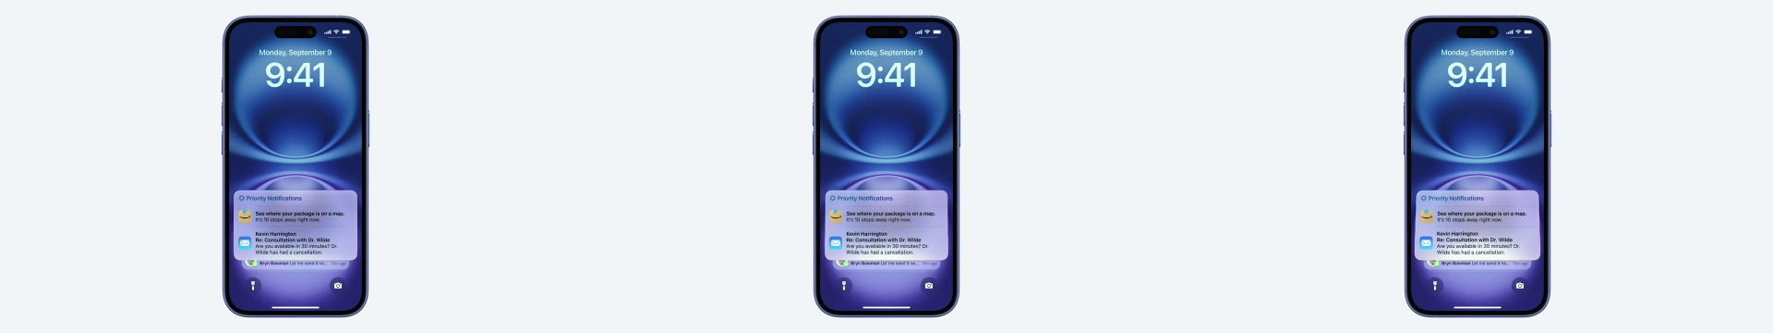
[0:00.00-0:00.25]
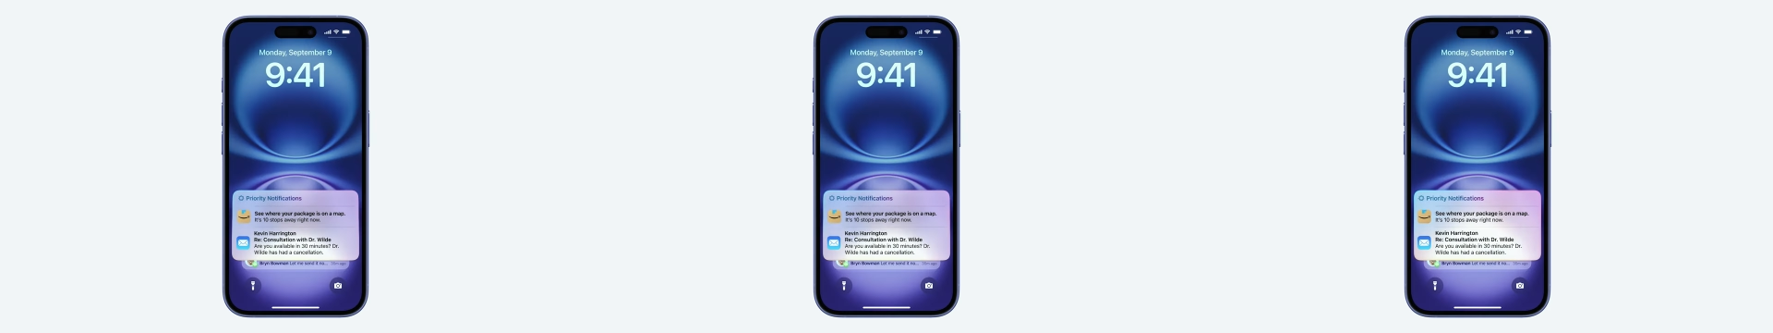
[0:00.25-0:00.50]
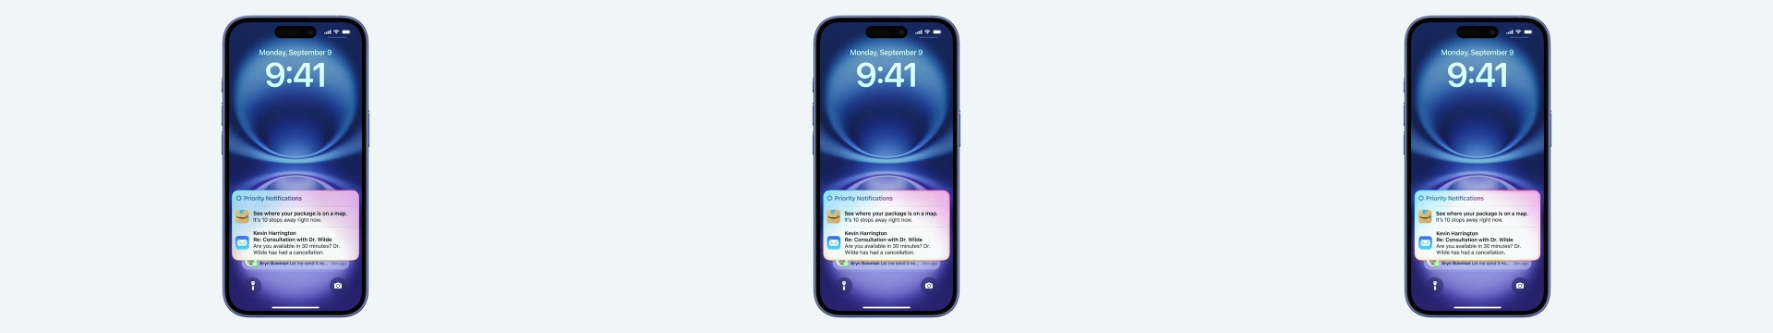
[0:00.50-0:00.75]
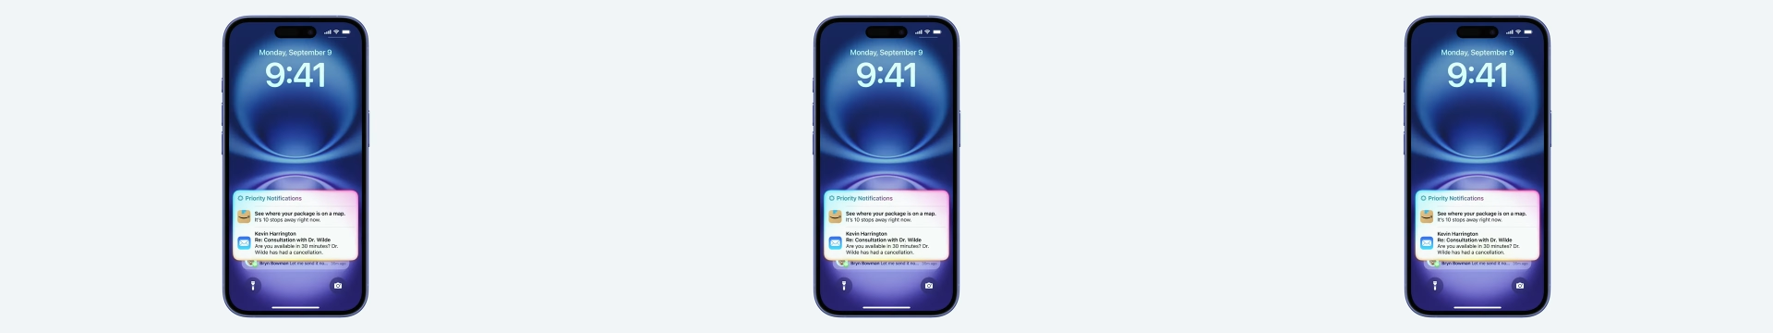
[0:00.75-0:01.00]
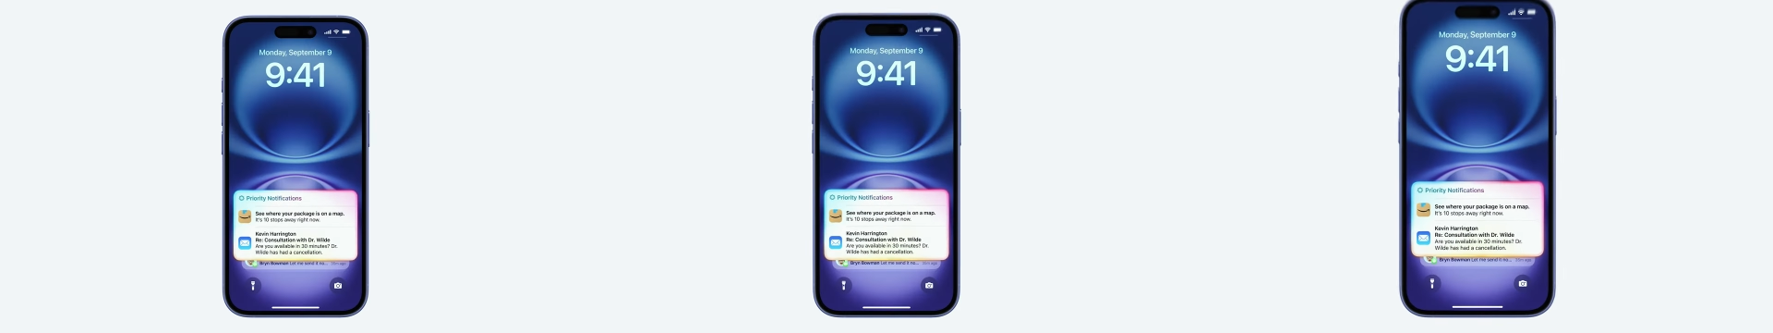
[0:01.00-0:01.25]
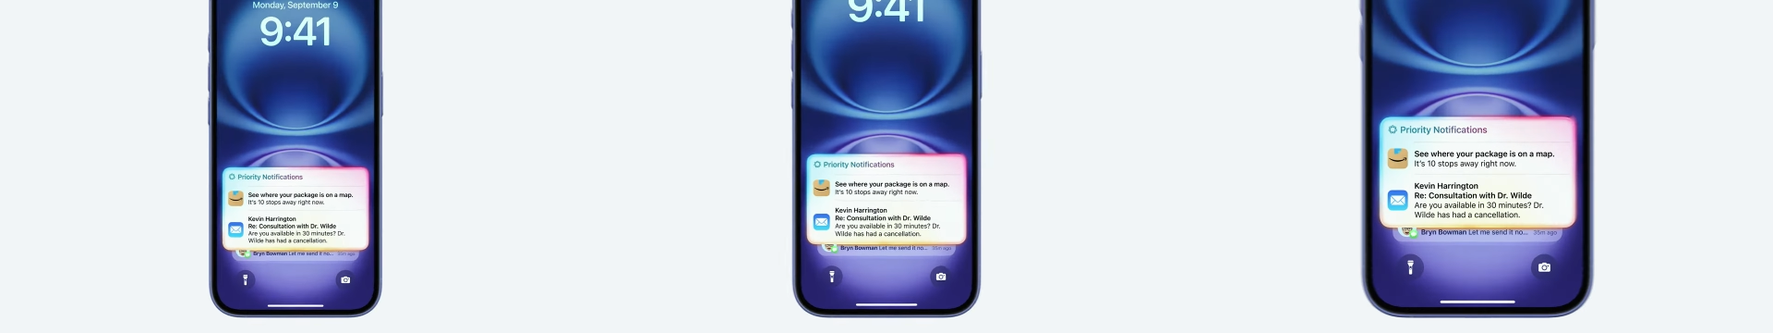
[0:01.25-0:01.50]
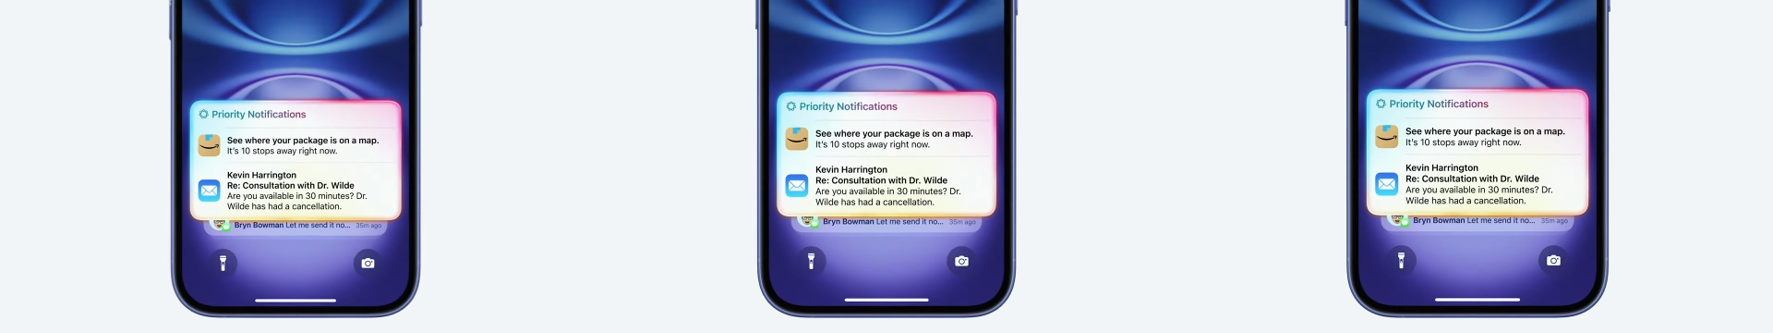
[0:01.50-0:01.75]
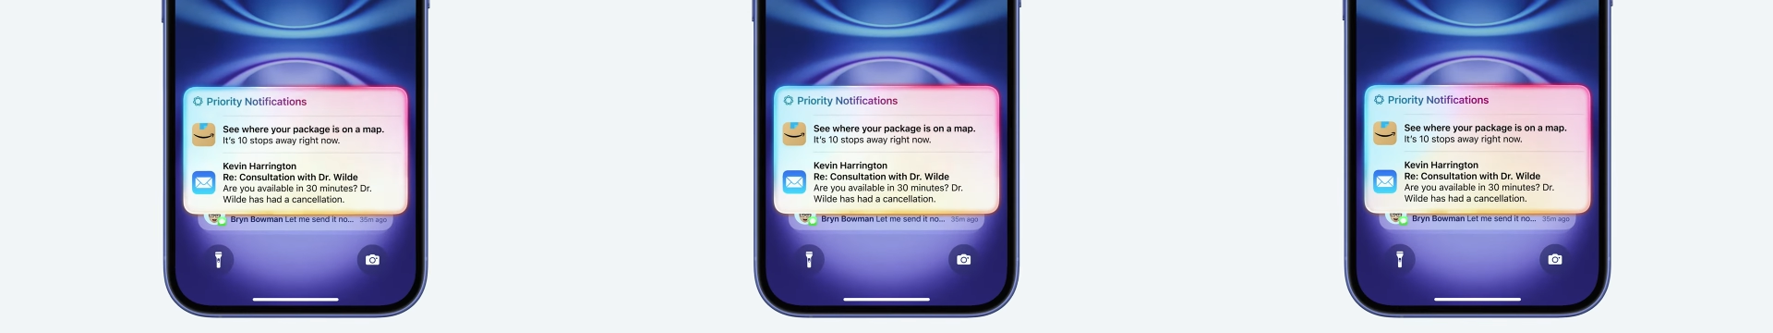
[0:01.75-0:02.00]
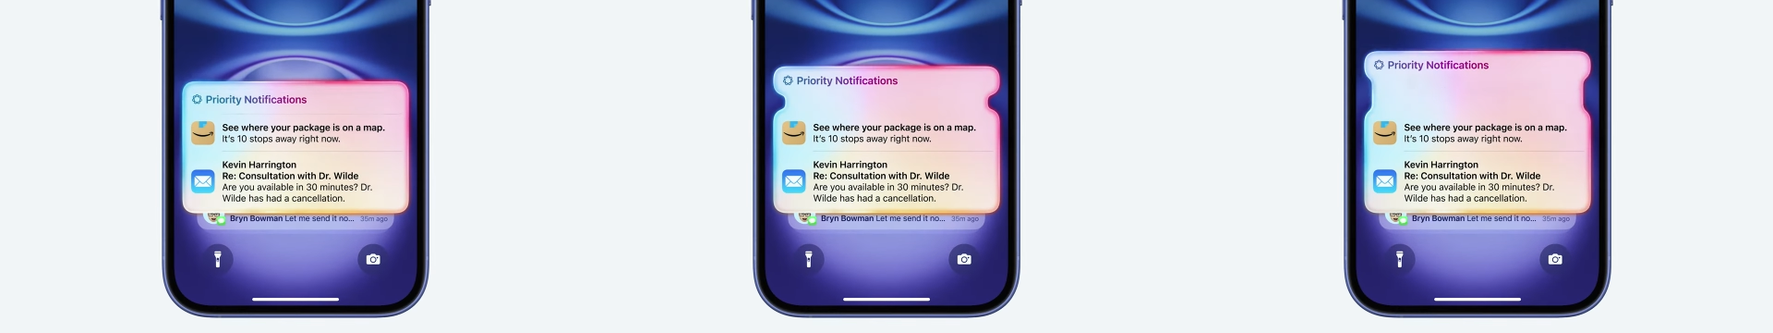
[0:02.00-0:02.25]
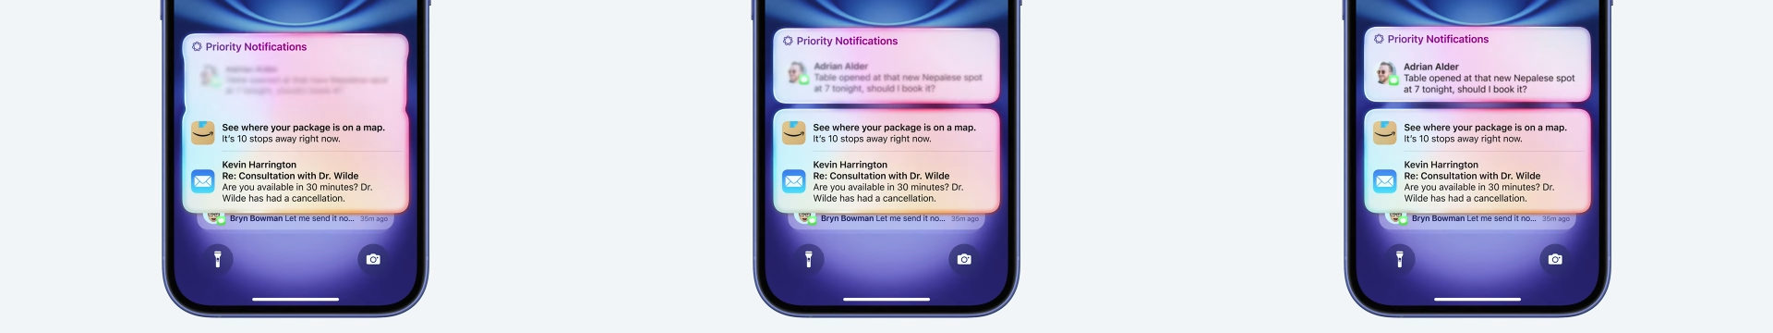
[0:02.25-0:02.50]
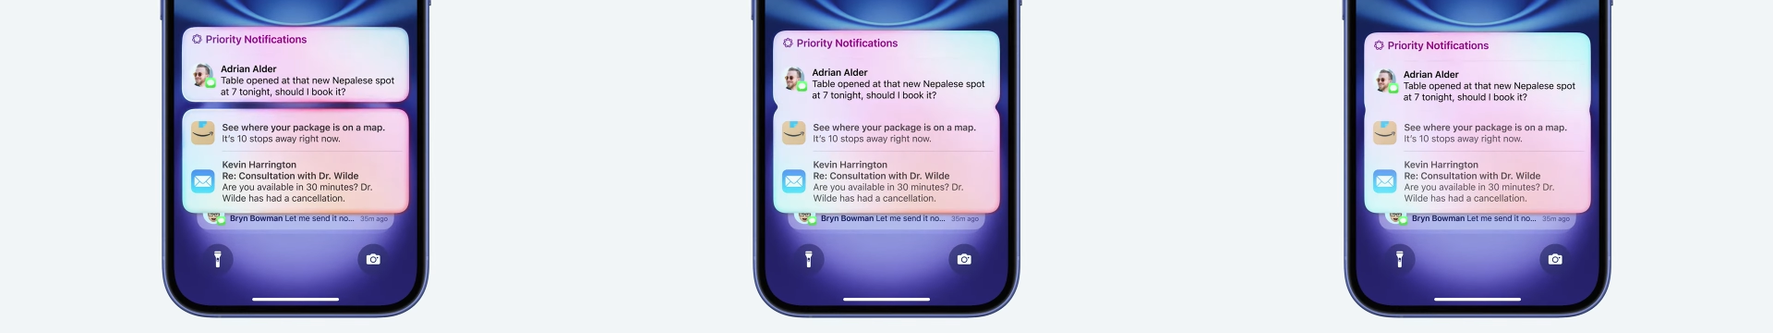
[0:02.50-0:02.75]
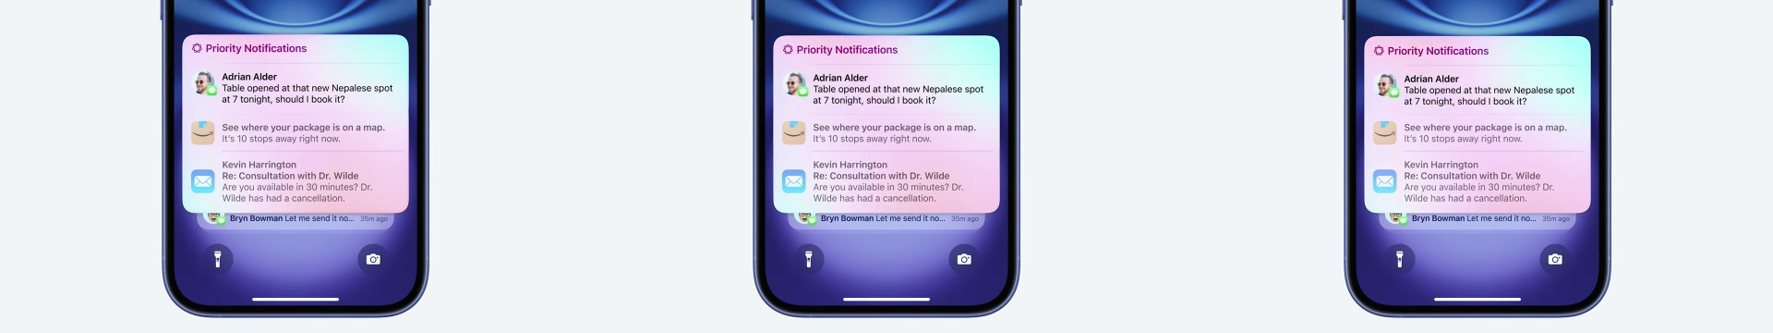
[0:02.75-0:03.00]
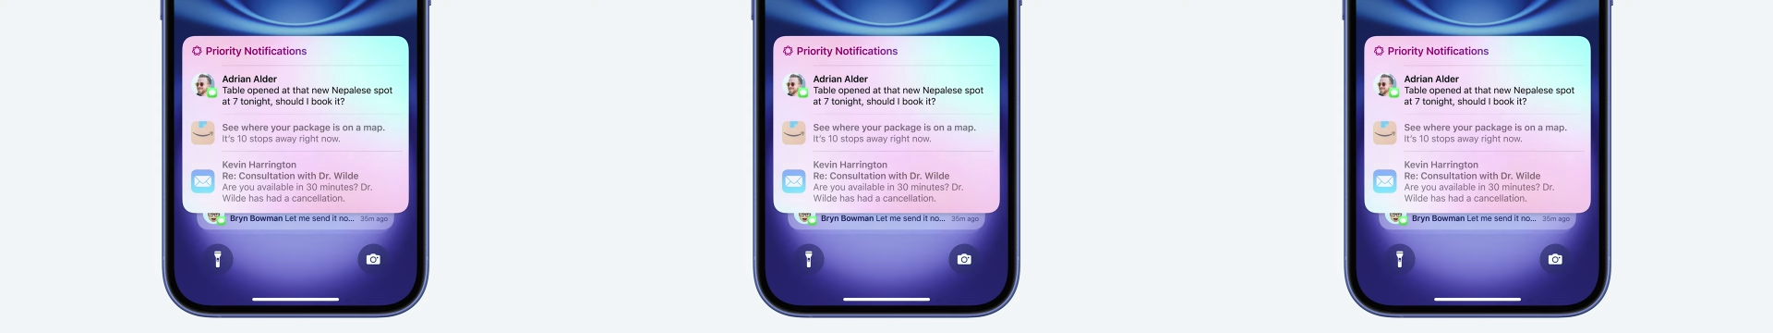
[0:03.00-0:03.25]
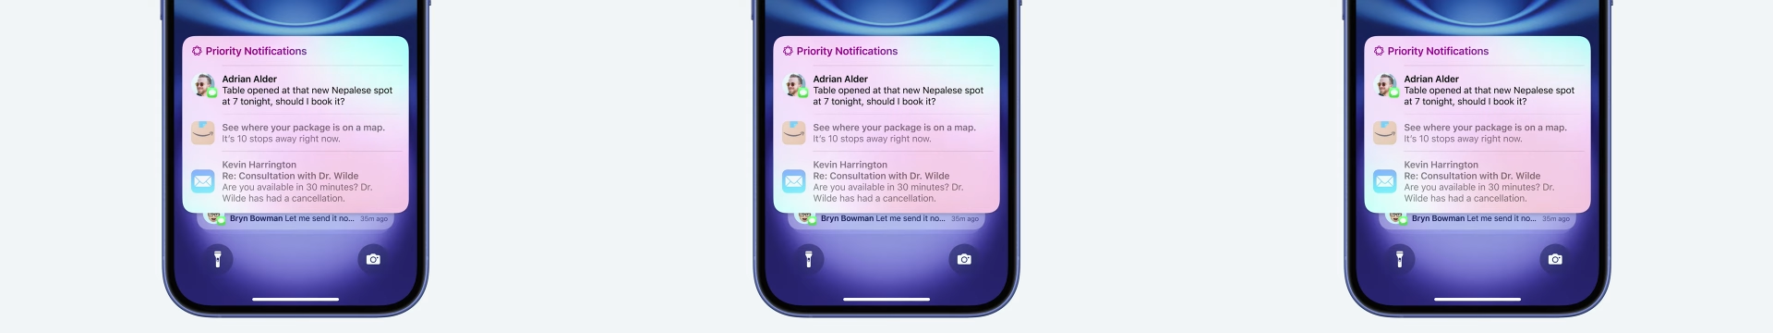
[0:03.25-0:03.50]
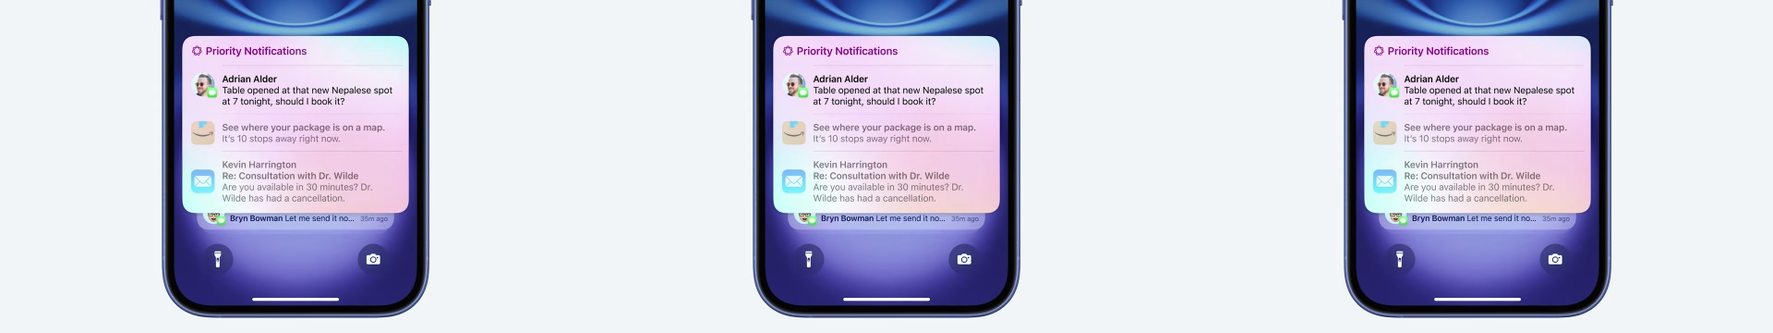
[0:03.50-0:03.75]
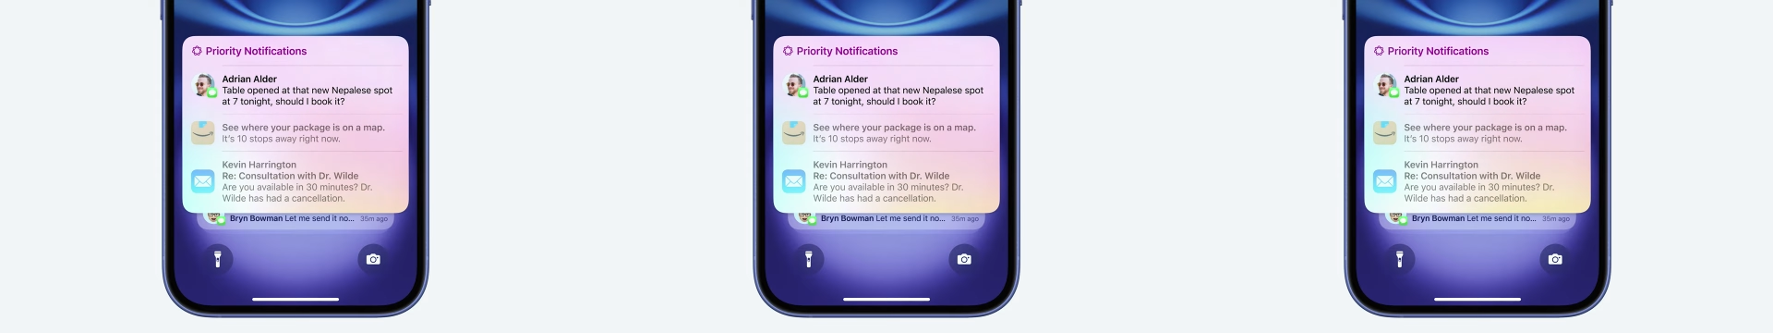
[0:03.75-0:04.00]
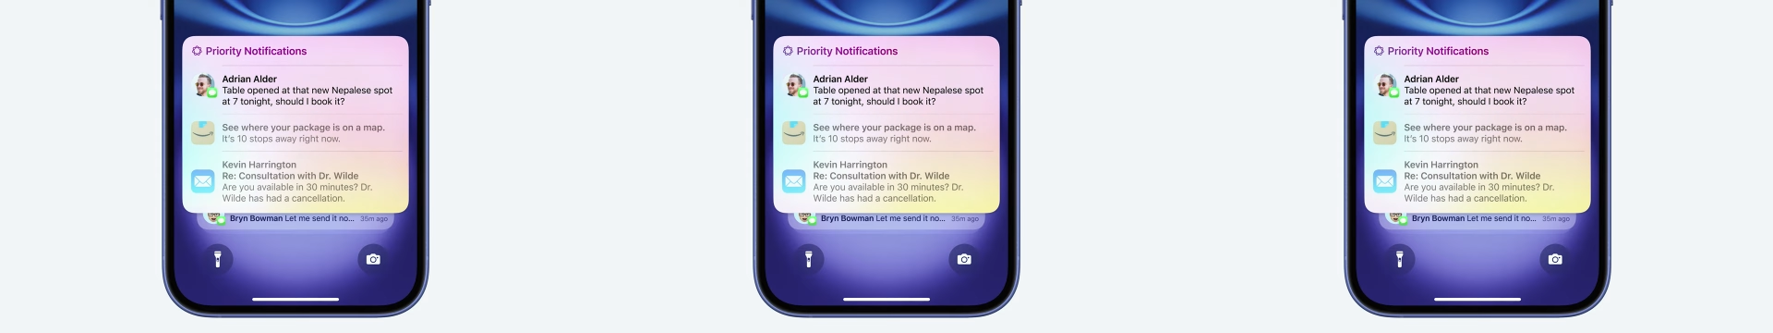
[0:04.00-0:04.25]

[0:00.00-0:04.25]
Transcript: No face is visible, so there are no lips to read.